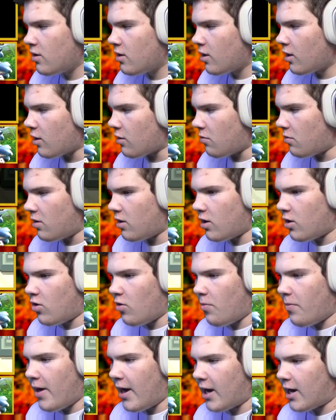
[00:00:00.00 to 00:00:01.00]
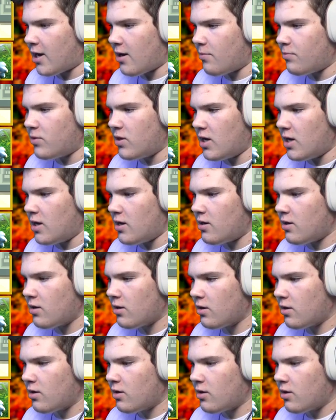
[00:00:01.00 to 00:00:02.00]
Because we gotta go back up the,
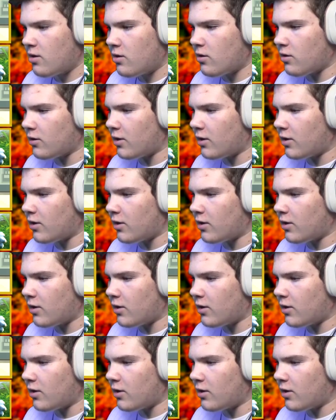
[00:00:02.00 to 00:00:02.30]
the